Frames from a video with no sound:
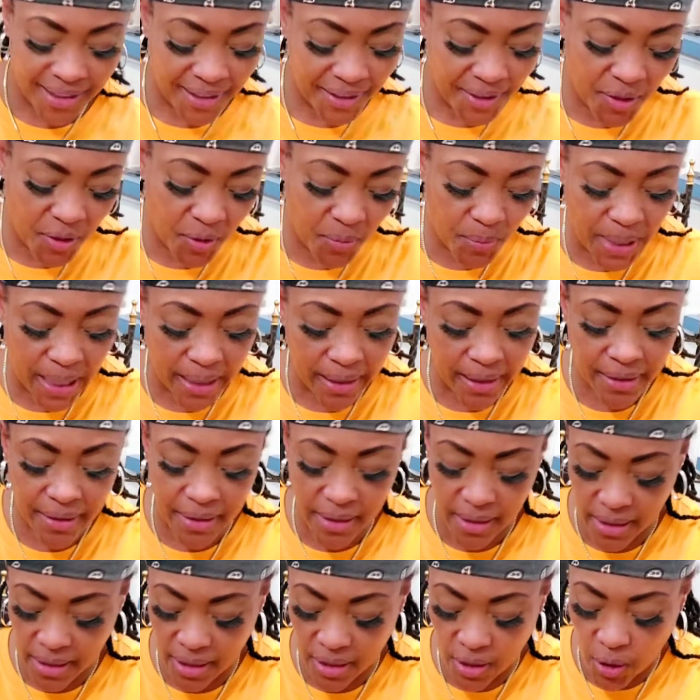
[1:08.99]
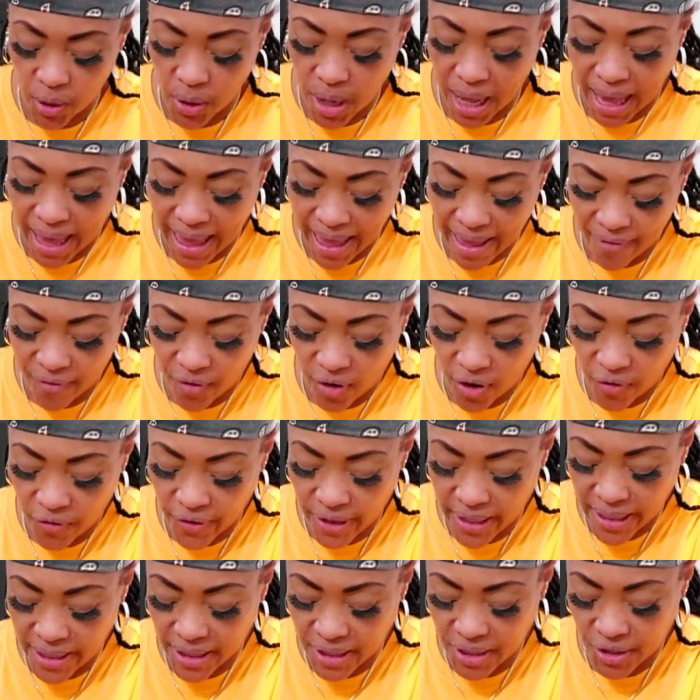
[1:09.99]
Oh my goodness. So I have
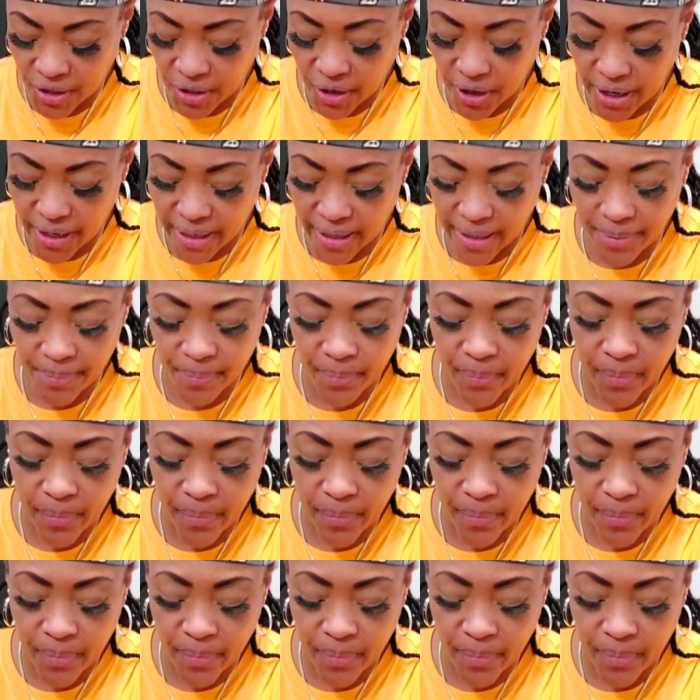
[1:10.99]
already started